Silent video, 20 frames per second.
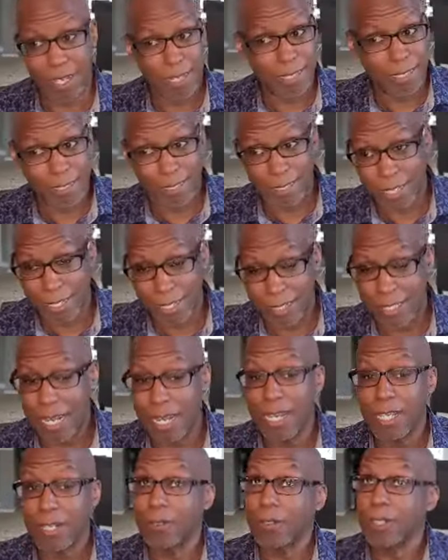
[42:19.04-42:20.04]
God. He's yeah. not an
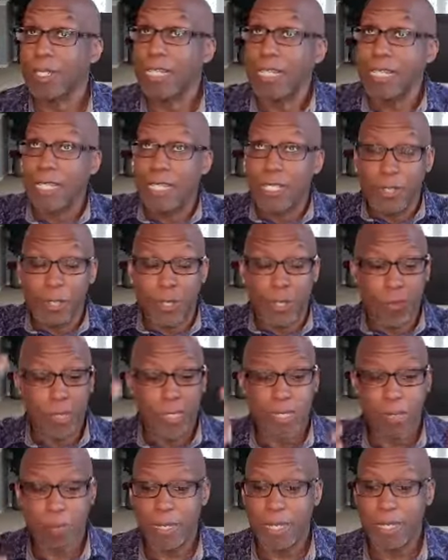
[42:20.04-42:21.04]
idol. He's
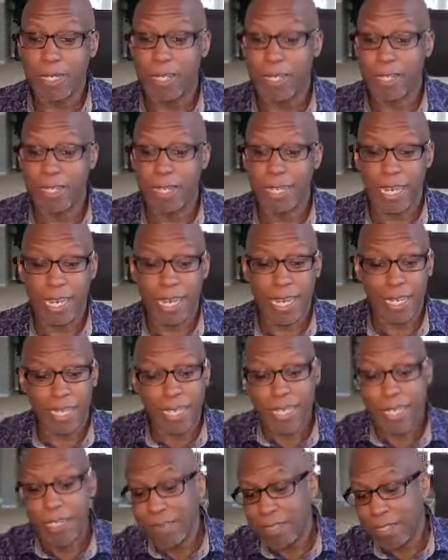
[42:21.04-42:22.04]
always speaking. And
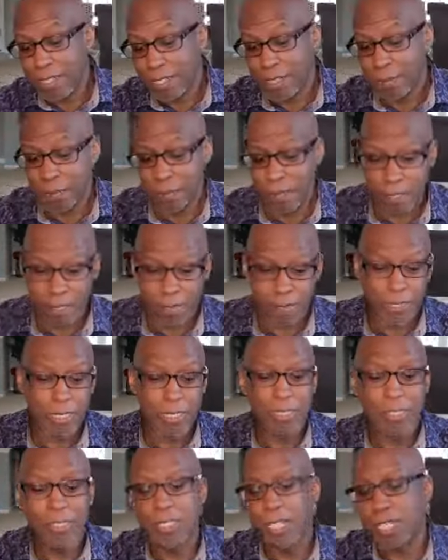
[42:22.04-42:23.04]
even in the midst of
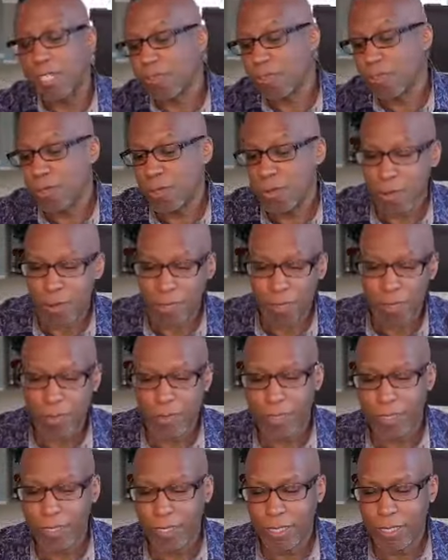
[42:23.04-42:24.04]
his general
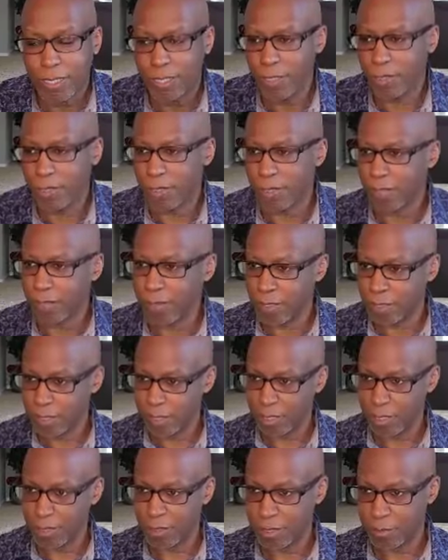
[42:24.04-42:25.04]
word, he starts giving
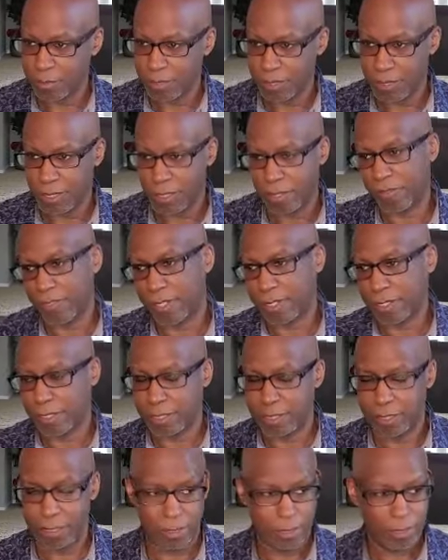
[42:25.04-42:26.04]
us some
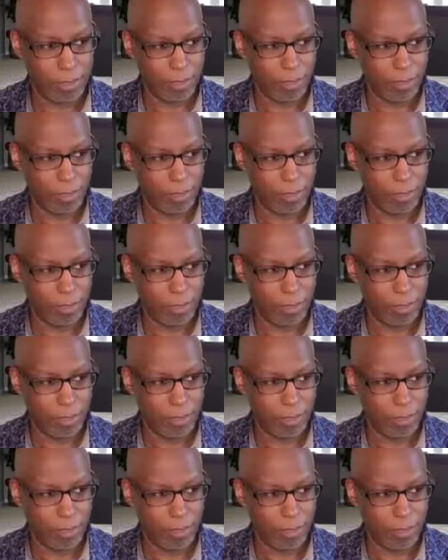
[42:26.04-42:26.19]
specifics.